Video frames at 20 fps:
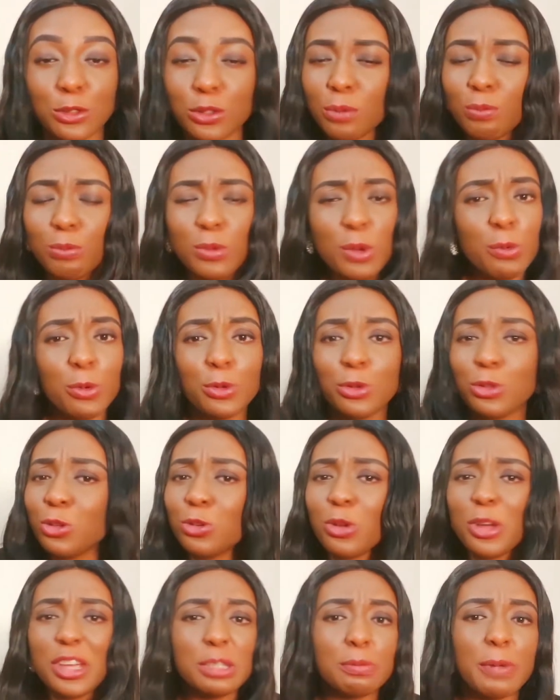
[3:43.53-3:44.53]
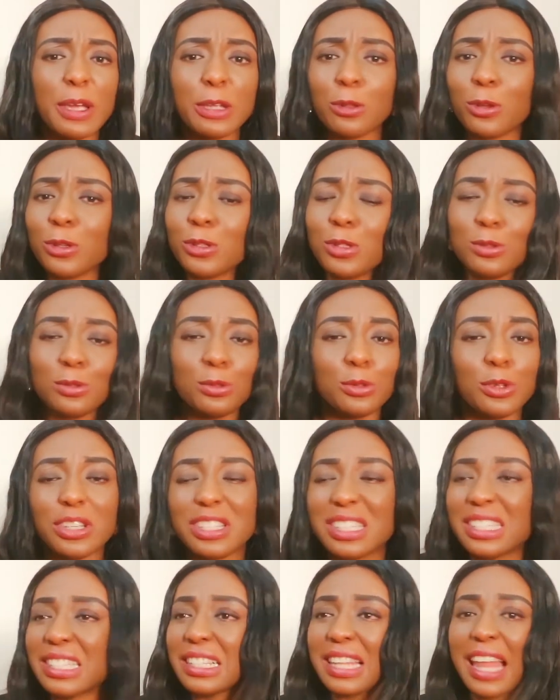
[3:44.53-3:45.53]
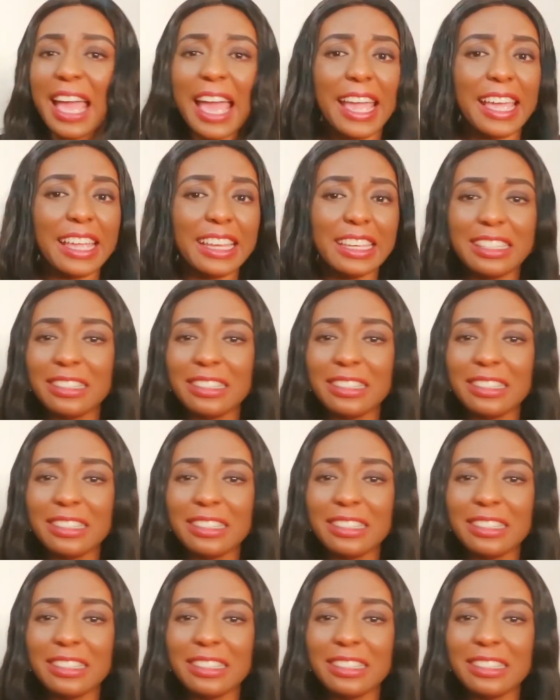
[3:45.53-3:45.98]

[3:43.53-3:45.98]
you don't expect us to just slide